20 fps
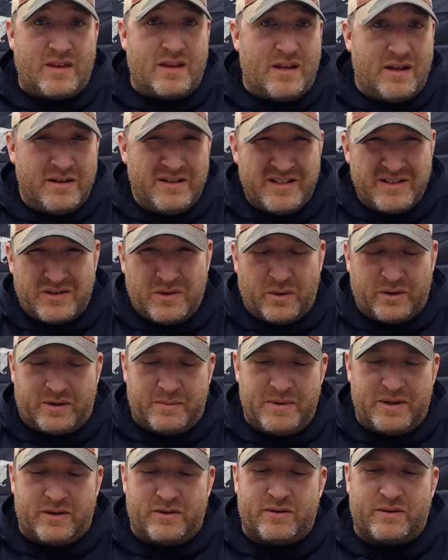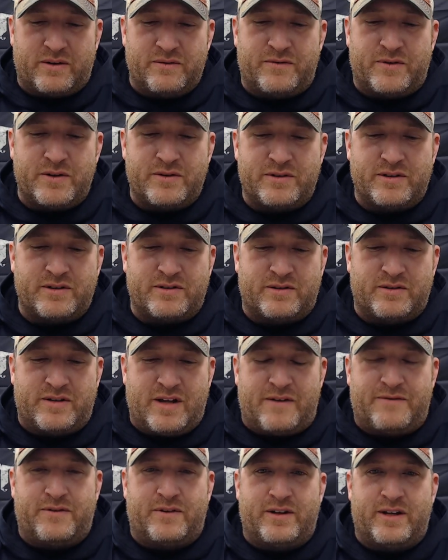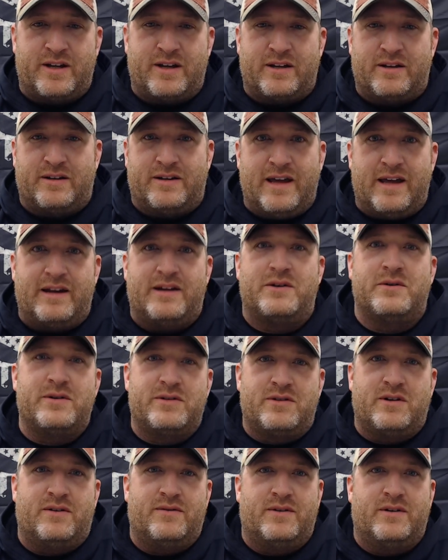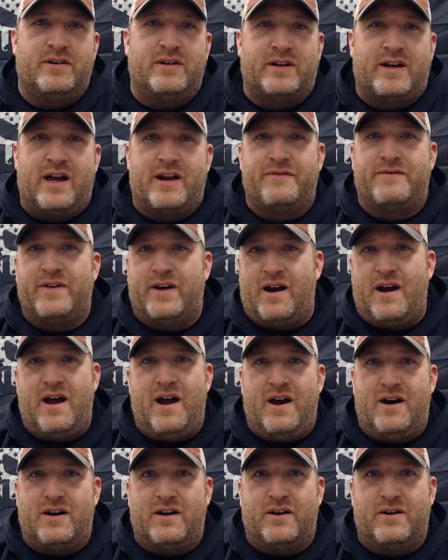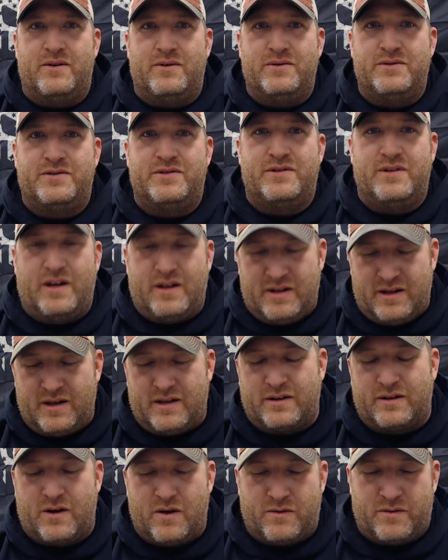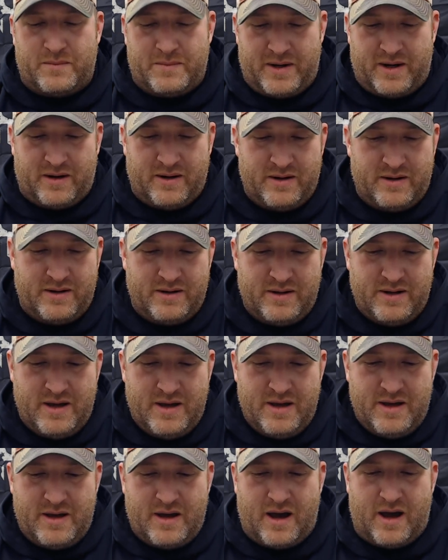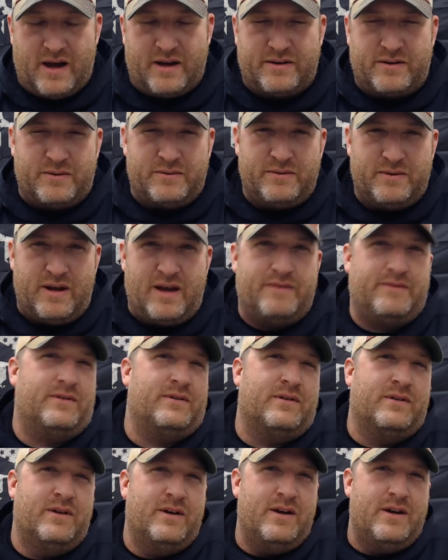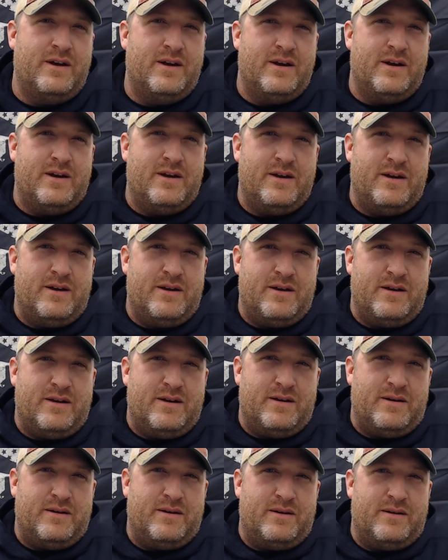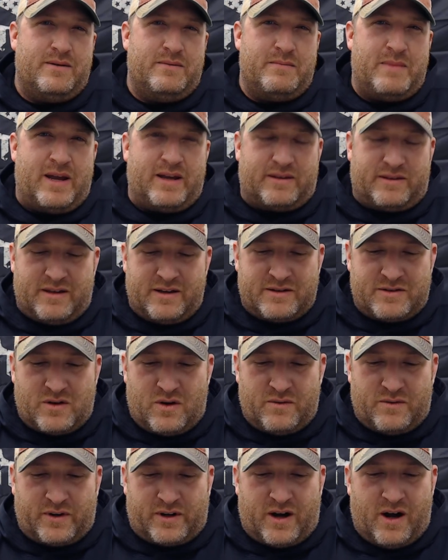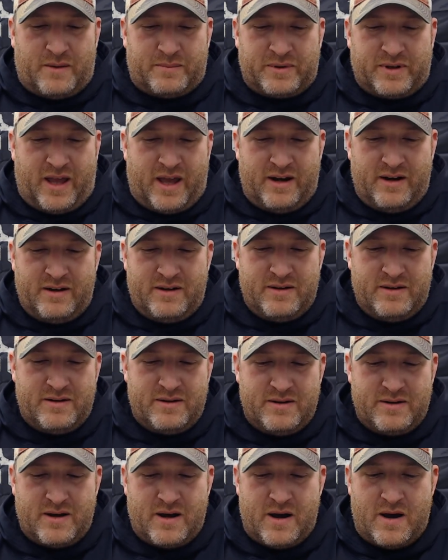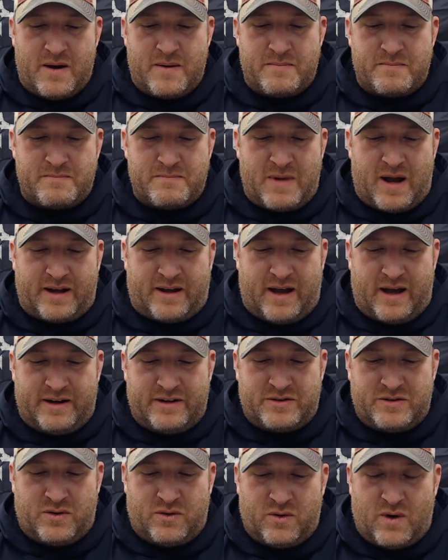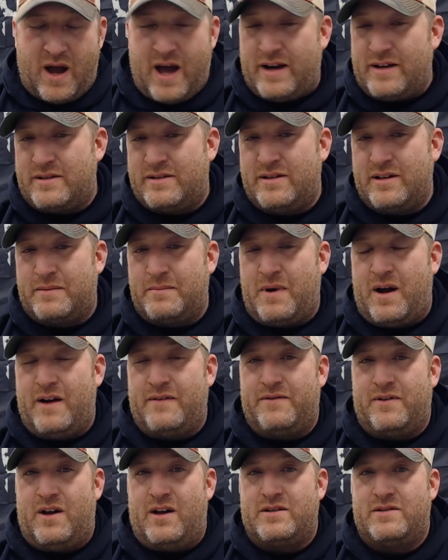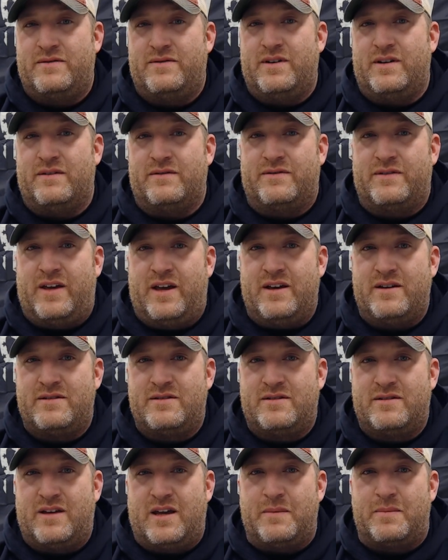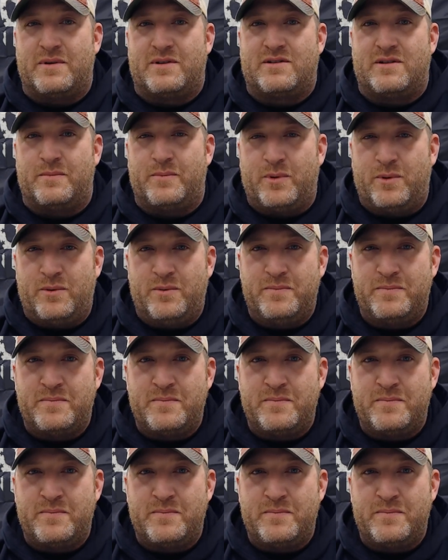Discord can be a little confusing, so definitely get into a server and kind of figure out how it goes, and then go from there. Don't ever make things overcomplicated. I kind of try to stick by a philosophy of KISS, keep it simple,